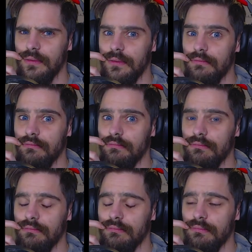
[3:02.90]

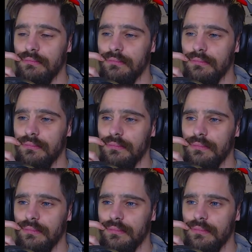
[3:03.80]

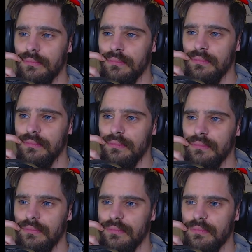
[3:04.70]

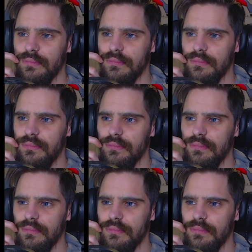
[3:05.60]

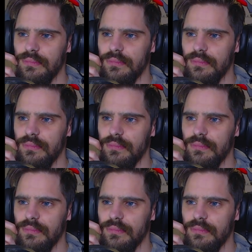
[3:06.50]
(silence)